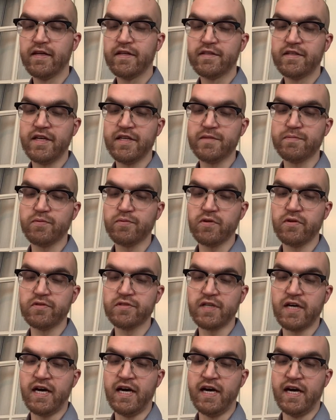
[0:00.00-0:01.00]

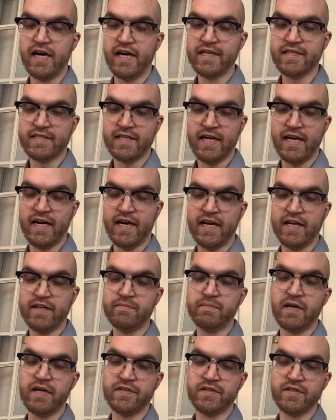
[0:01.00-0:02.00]
Despereaux's eyes had,
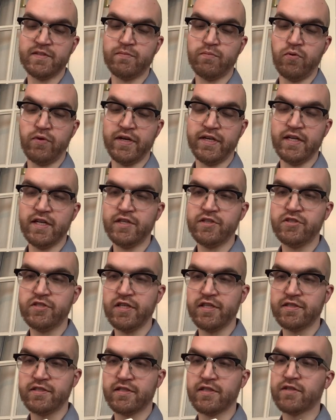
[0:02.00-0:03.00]
by this point,
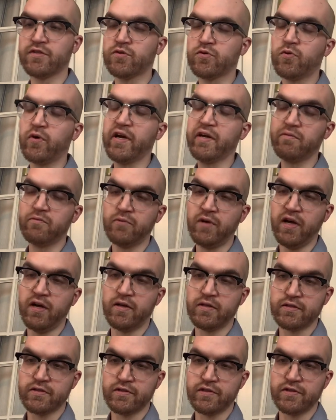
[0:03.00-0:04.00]
adjusted quite
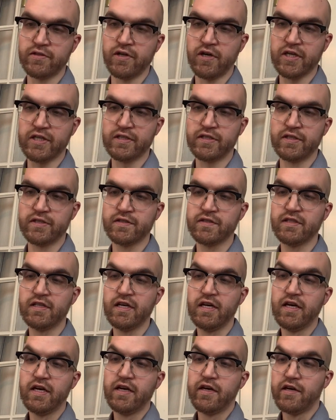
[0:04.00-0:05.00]
well to the darkness,
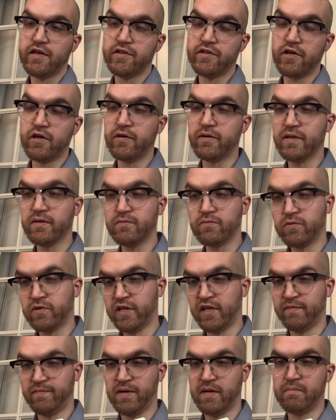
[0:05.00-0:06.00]
though it would
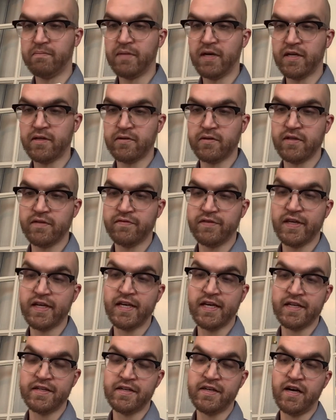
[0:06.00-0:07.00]
have been better if they
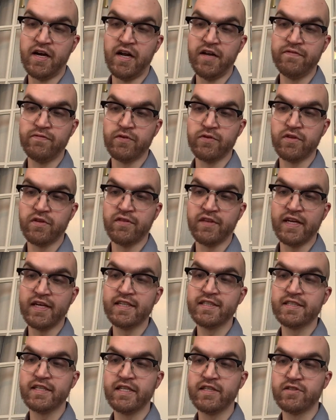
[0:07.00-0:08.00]
had not, for the
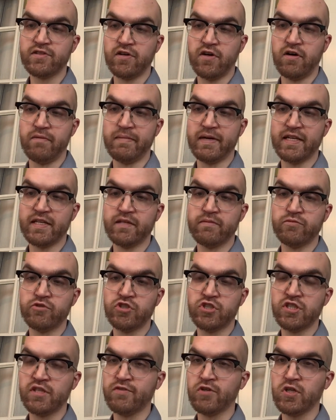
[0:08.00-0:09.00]
things he saw made him
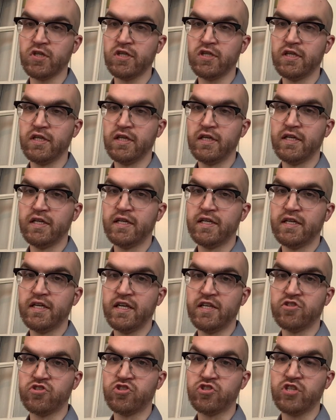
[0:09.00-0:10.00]
shiver
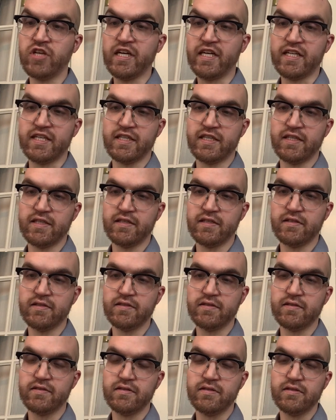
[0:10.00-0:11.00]
and shake.
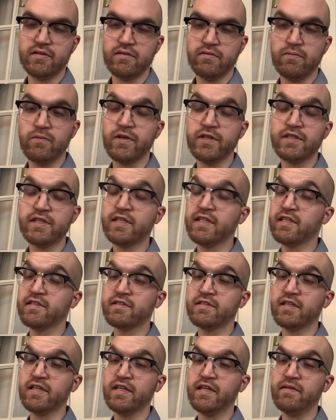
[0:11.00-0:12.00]
What did he
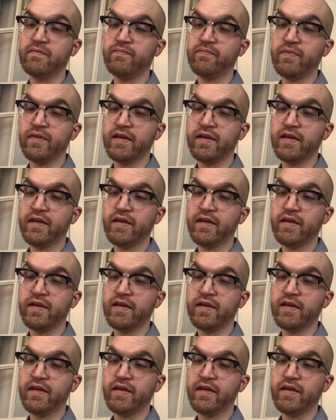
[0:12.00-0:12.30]
see?